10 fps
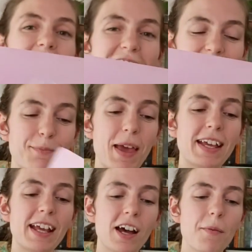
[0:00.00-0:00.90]
is
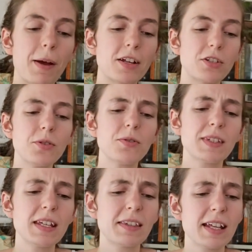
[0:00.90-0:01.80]
picking up. I do
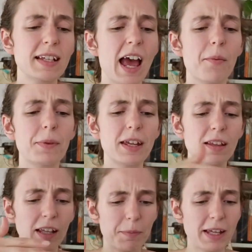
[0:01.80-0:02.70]
see things happening,
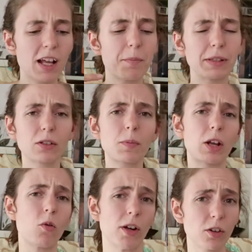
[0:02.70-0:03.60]
like picking up a little
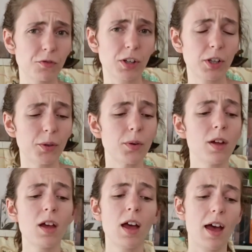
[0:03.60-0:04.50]
bit quicker for you.
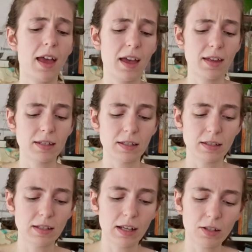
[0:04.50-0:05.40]
And
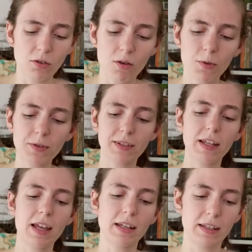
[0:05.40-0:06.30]
it's almost
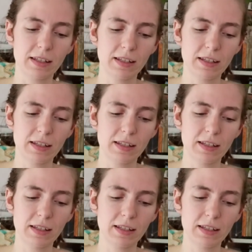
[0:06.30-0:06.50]
like,